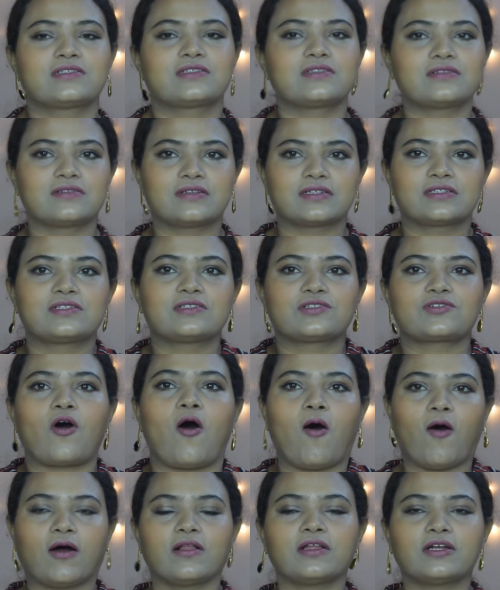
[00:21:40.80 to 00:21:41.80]
This is
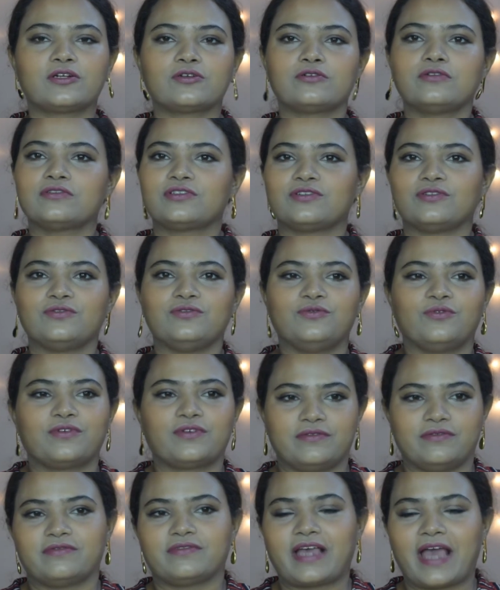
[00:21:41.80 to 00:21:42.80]
all the tools you
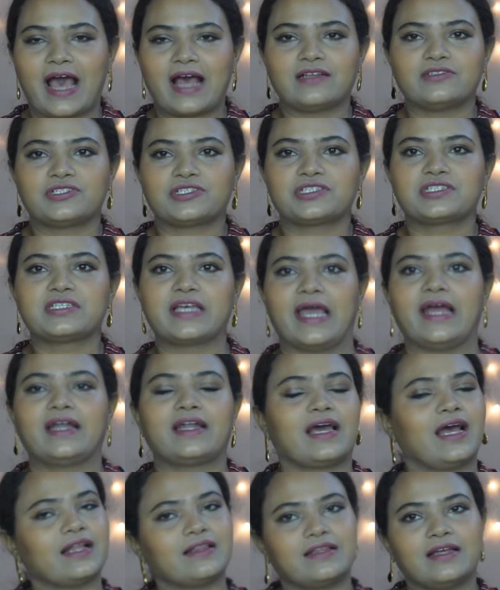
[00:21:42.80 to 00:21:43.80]
can just
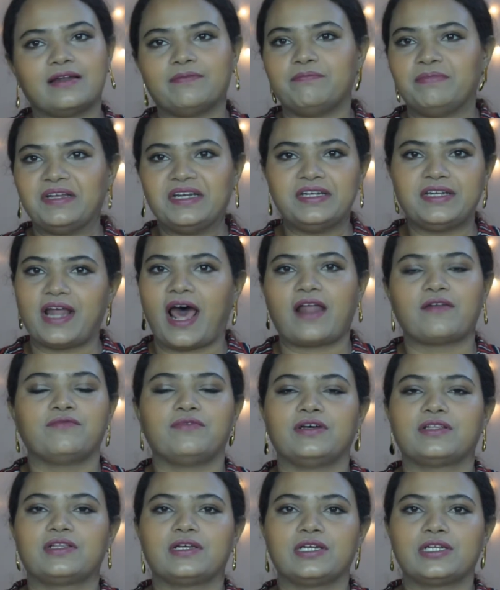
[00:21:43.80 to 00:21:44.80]
get and then be done
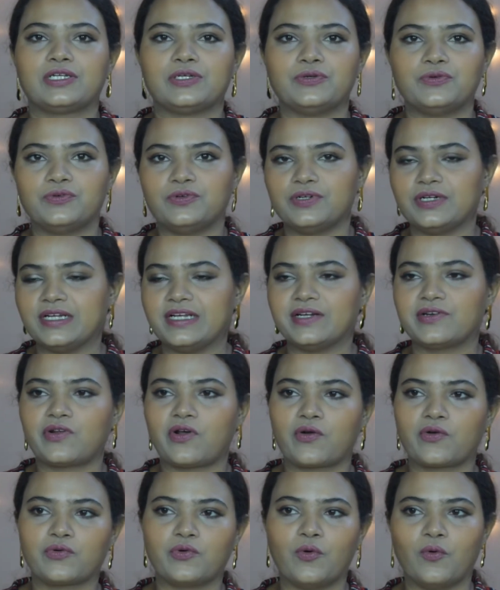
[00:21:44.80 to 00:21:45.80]
with it. You need
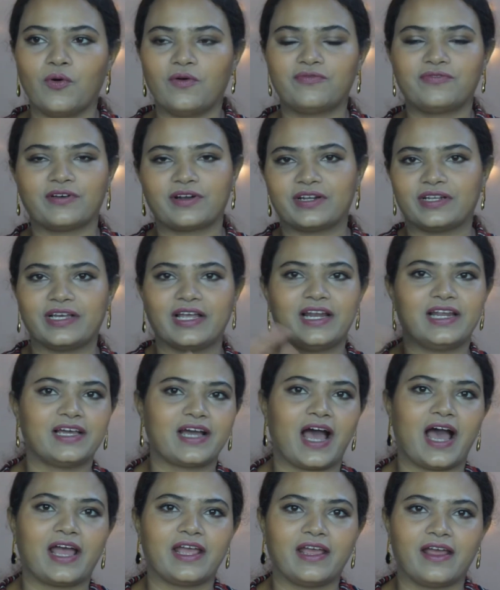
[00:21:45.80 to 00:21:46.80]
not go for really
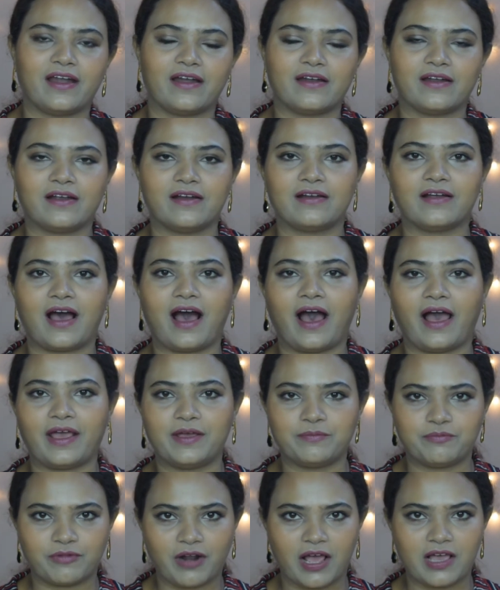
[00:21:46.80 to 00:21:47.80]
high-ended,
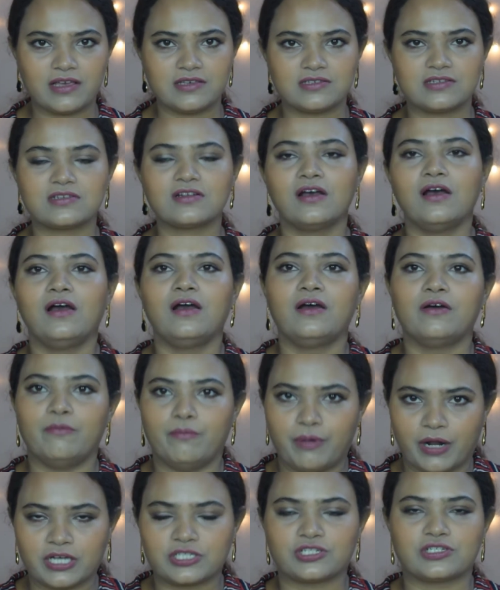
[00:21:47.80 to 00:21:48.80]
high-priced
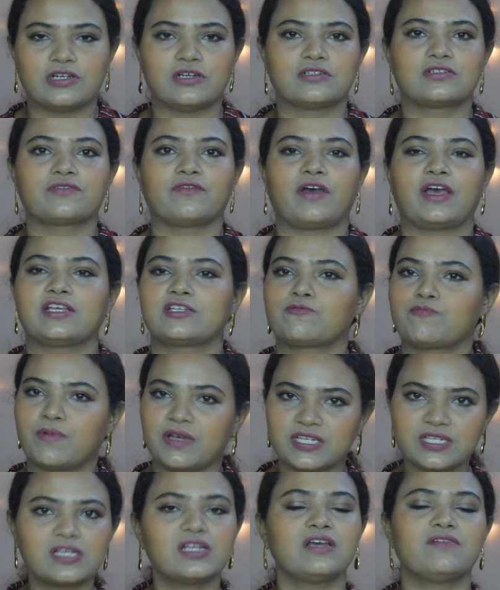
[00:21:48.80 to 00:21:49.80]
brushes,
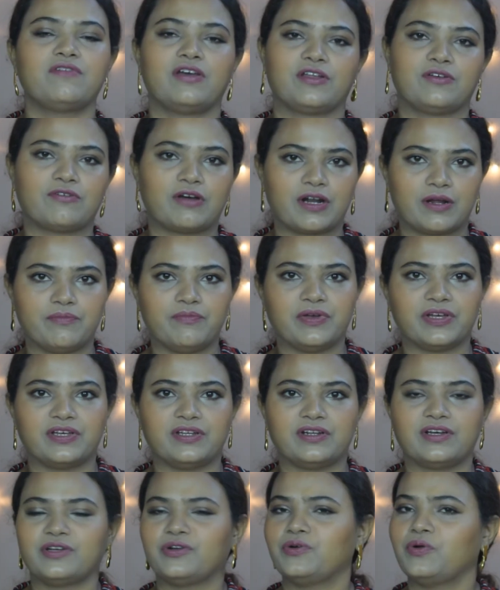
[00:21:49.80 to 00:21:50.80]
especially when you are a
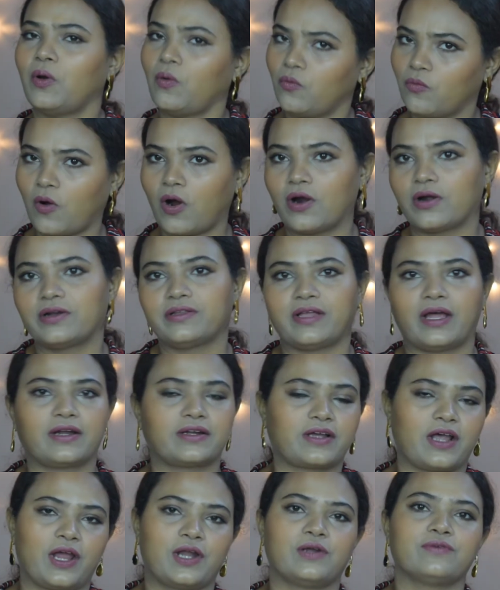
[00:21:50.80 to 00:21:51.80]
beginner. You don't want
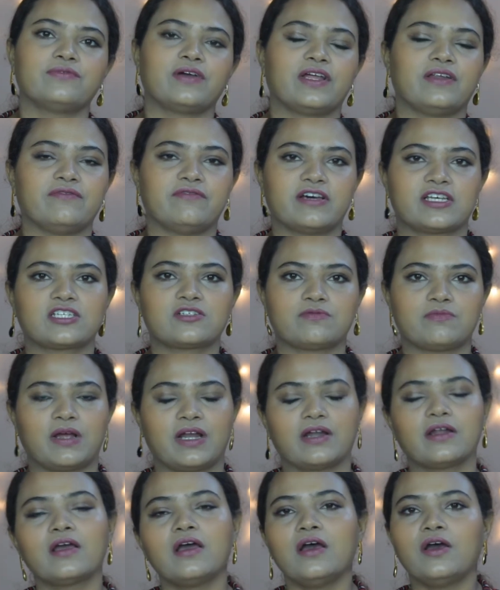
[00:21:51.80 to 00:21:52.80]
that kind of
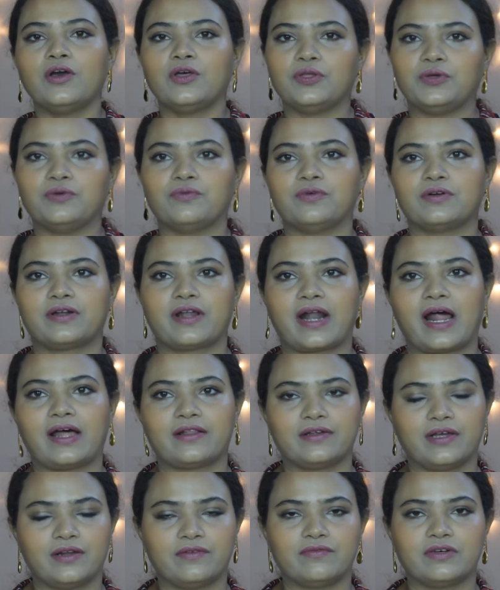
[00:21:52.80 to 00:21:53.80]
investment. You would
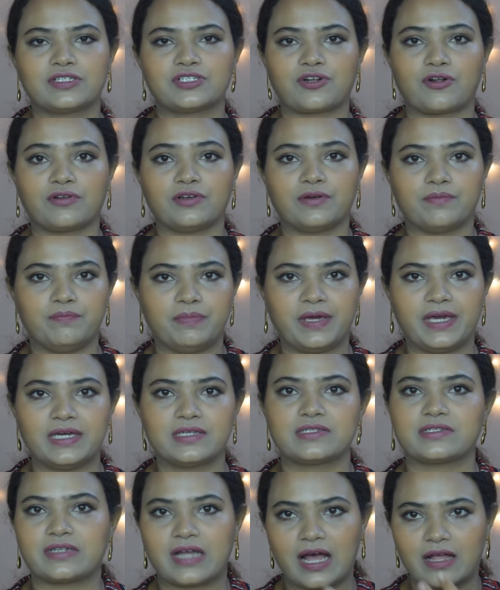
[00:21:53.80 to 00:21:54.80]
rather invest on your
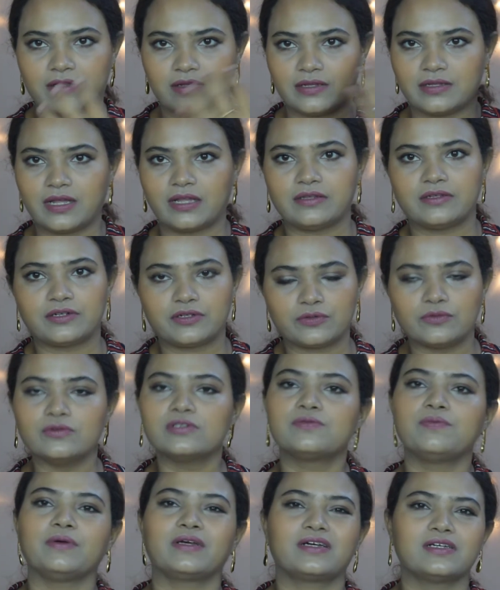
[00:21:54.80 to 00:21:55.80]
base rather than the
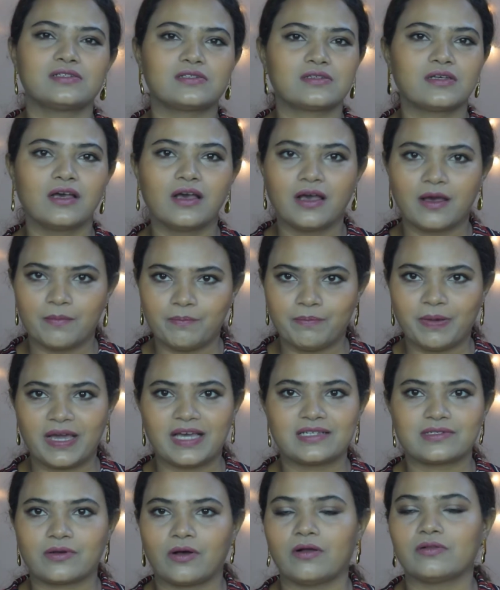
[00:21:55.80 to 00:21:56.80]
tools, because
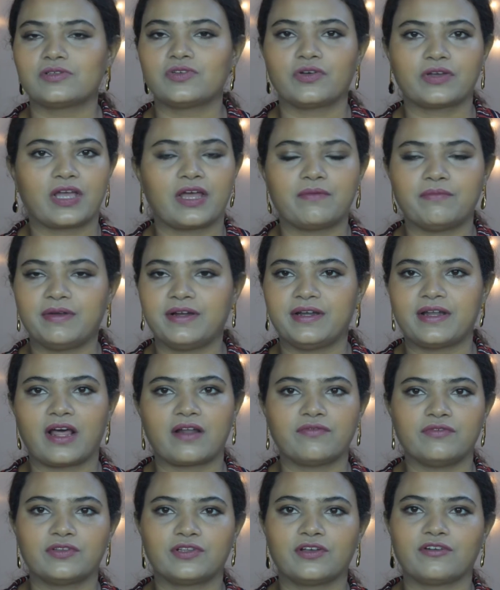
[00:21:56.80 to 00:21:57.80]
base also can be
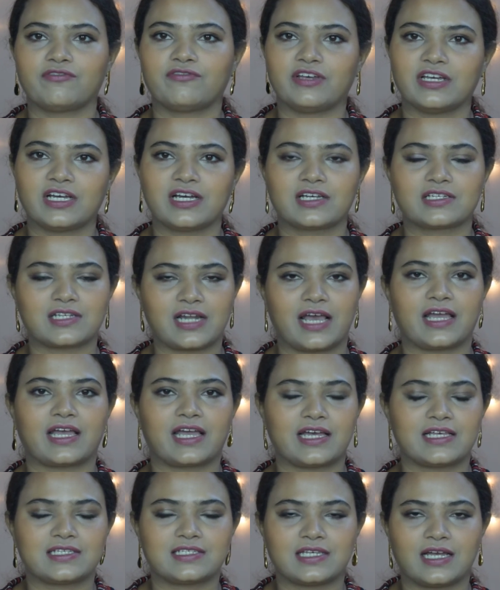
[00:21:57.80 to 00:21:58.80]
done with your fingers. Like
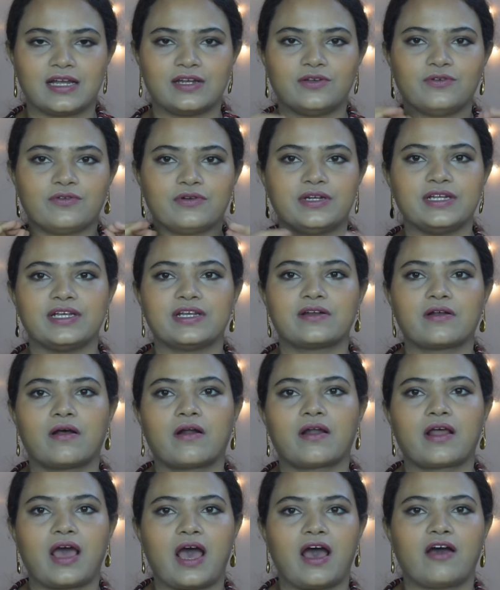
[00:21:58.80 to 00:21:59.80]
I said, you need
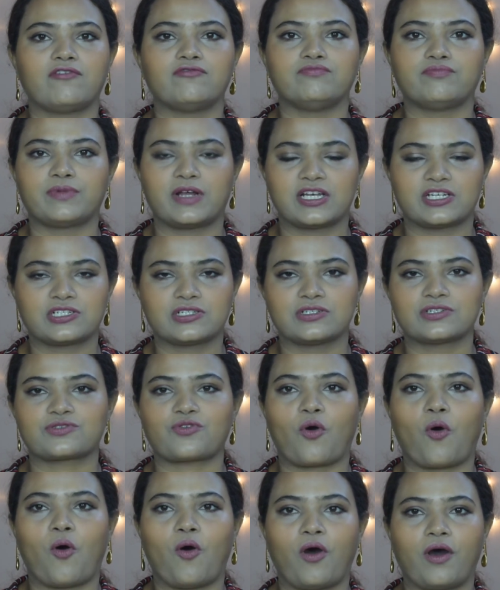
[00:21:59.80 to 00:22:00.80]
not have brushes
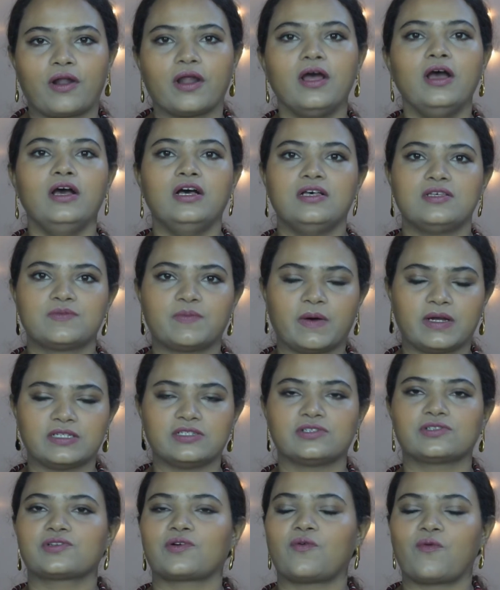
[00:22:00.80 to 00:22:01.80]
or
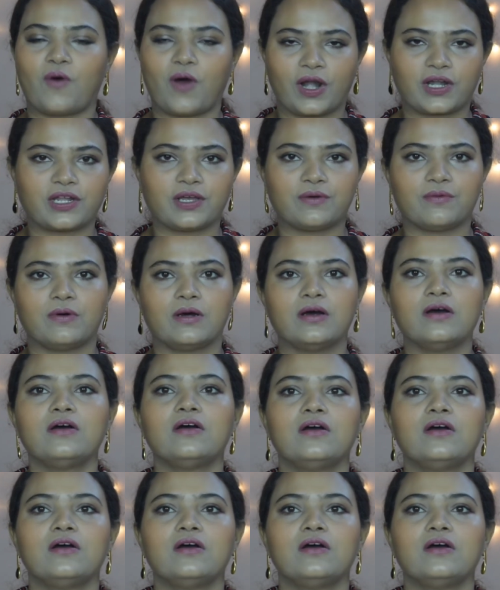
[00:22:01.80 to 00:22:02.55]
sponges or whatever.